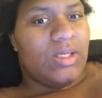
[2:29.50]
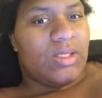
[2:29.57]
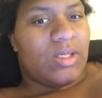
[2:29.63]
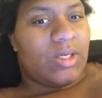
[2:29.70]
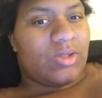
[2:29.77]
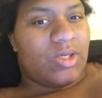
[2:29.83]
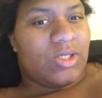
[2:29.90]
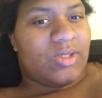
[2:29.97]

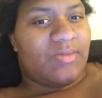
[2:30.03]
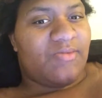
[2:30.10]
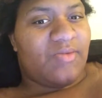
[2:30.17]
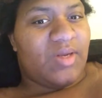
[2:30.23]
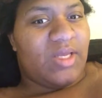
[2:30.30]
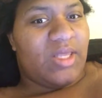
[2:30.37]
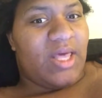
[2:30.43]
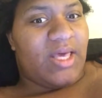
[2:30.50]
not trying to be
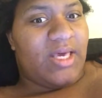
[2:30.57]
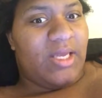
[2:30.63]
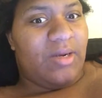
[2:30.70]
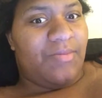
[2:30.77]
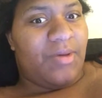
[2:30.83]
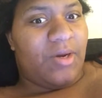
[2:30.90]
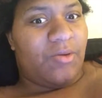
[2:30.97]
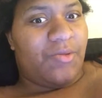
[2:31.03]
funny, they get a
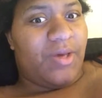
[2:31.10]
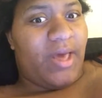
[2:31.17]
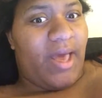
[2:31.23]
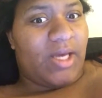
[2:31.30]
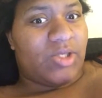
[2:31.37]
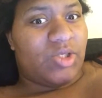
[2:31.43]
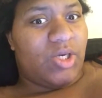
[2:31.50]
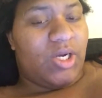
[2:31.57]
better
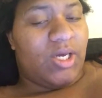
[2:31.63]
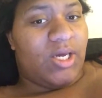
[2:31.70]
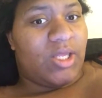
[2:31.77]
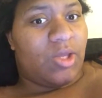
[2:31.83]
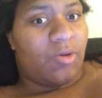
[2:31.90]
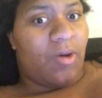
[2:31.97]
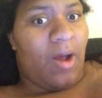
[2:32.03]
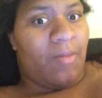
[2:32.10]
reaction and get the
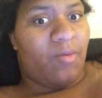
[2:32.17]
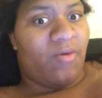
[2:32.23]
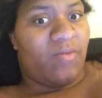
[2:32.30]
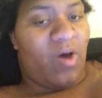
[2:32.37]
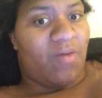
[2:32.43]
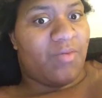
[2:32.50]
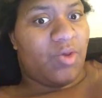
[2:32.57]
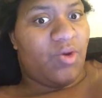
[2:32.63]
crowd more
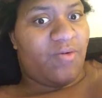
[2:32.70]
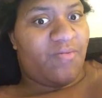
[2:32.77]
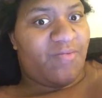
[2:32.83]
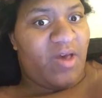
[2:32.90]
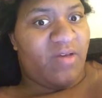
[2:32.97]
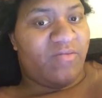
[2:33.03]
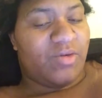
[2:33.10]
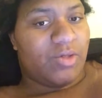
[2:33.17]
involved than your
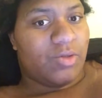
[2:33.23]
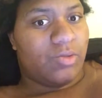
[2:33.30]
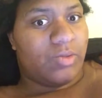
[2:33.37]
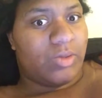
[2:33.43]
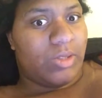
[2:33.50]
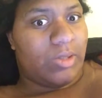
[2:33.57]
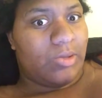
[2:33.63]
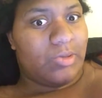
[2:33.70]
fave do.
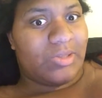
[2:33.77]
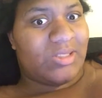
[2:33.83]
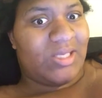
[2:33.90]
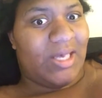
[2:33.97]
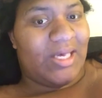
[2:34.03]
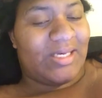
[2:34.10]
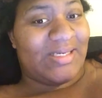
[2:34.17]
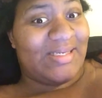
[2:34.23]
So it's
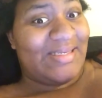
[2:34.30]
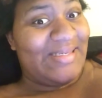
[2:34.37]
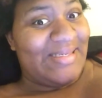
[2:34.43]
like,